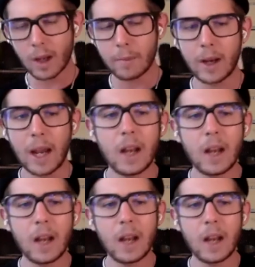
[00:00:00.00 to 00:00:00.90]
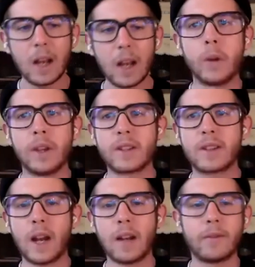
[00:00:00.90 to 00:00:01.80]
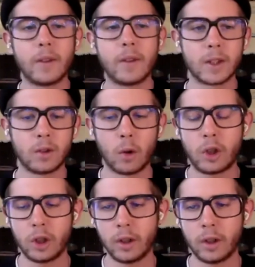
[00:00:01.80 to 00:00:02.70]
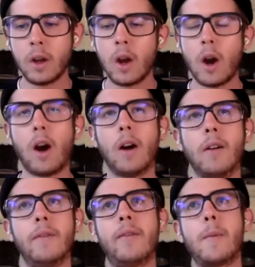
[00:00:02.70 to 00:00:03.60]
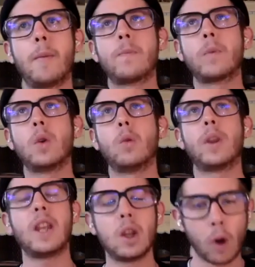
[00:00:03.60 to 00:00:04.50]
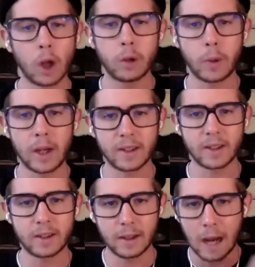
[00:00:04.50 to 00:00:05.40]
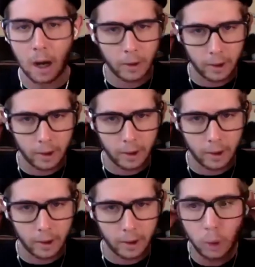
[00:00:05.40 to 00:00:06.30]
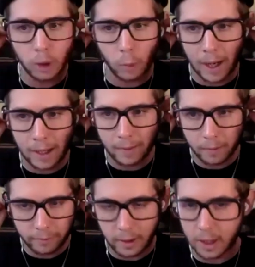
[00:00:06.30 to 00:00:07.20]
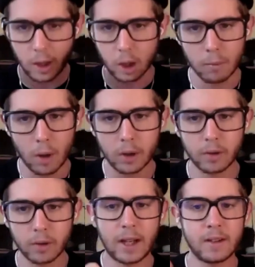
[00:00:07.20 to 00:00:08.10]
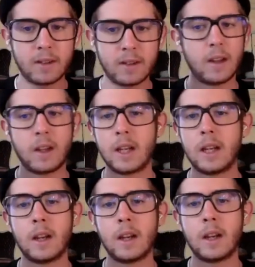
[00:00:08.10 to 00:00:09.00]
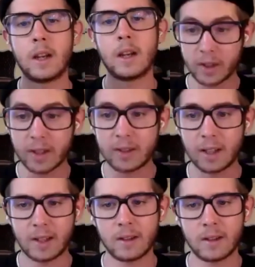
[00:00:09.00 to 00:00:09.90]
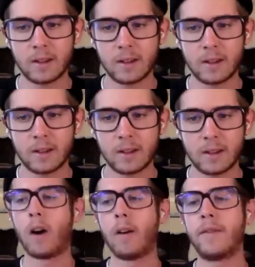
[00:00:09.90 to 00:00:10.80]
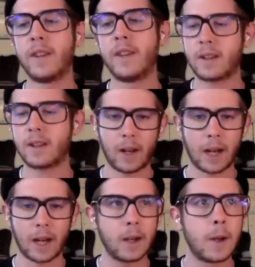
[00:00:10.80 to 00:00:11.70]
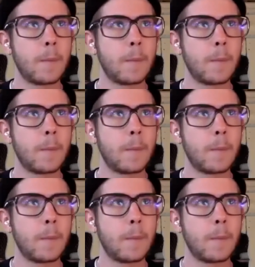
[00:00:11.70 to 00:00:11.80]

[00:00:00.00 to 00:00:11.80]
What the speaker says: I'm going to end off with this kind of this notion of within the world we exist in now, there's this pull away in the commercial sense, in the artistic sense of this kind of like